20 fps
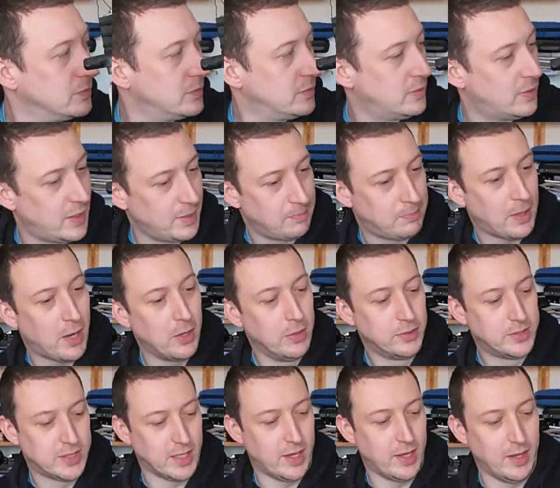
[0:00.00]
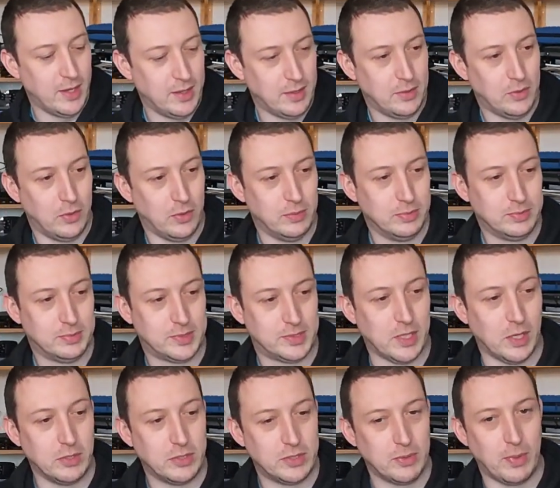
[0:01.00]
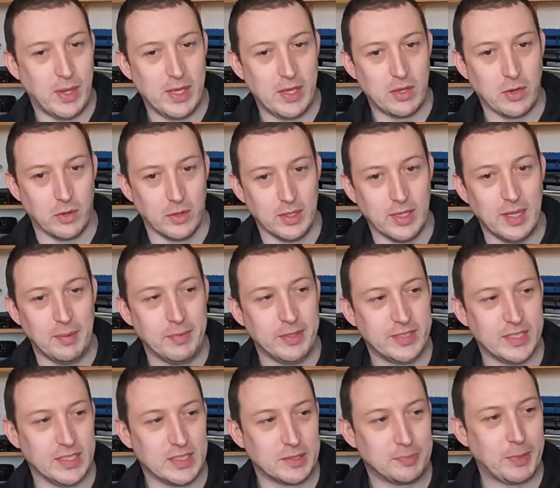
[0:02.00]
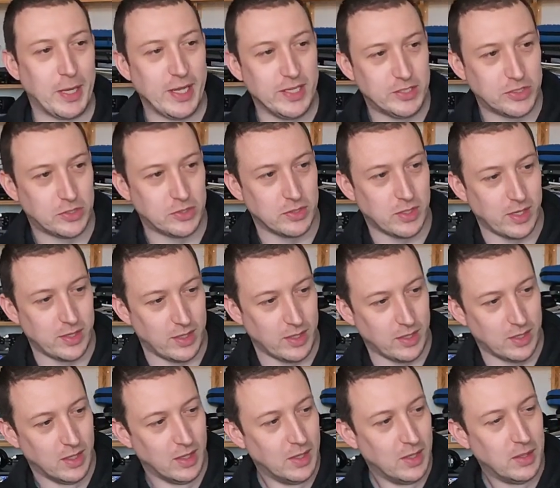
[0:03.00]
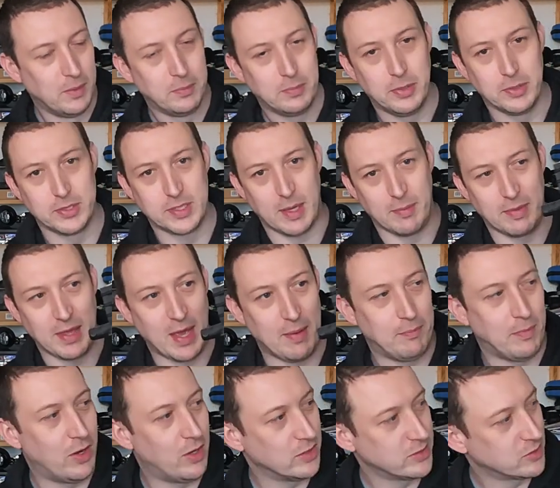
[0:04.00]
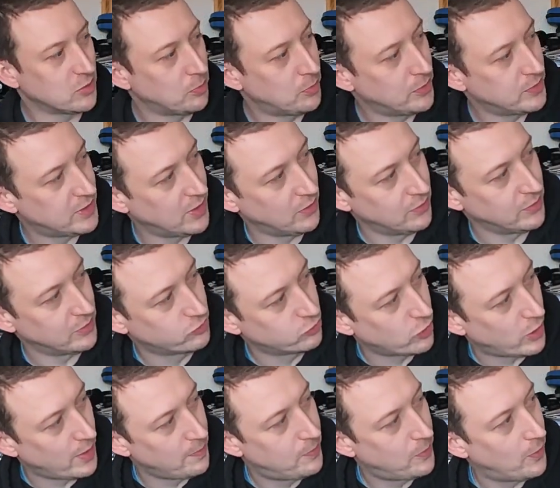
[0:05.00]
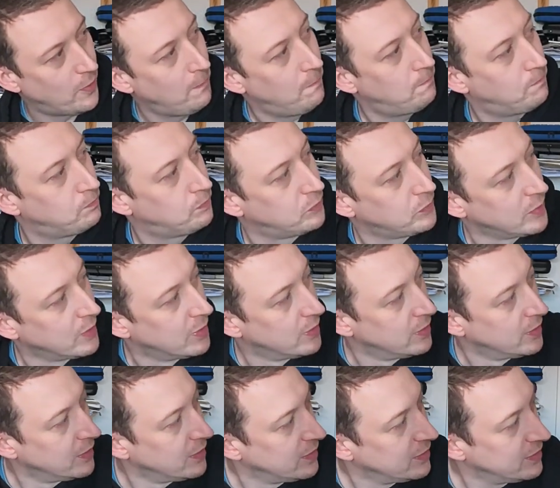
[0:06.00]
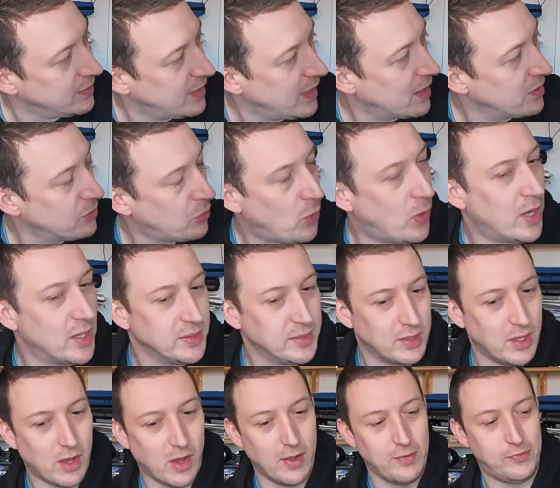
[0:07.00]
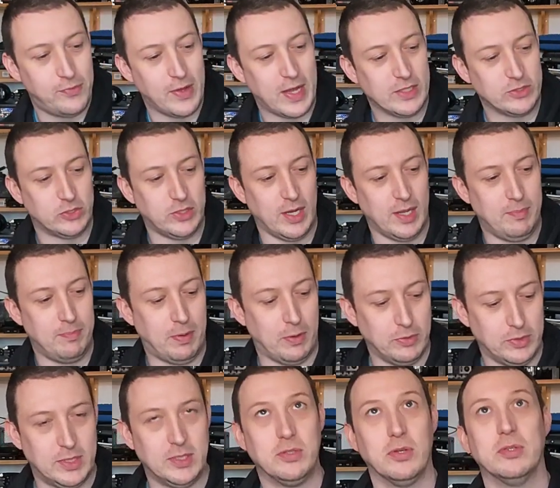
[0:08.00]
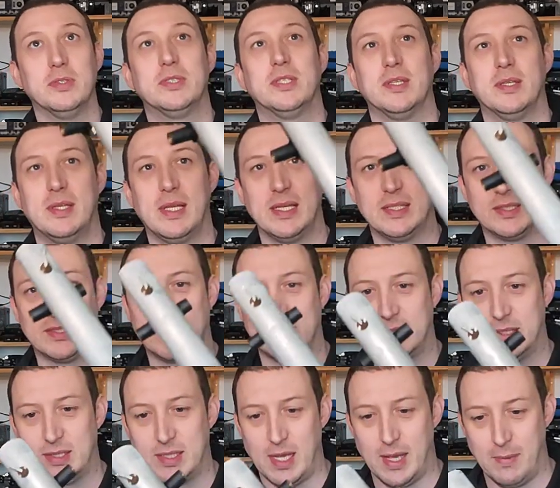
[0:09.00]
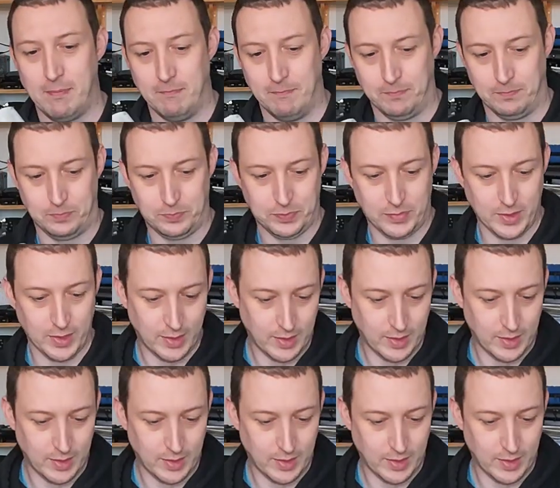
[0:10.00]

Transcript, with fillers: like Pota or Sota where you got limited space, you could either put up that mast or put it on a tripod. The other one I've actually bolted onto this. Um,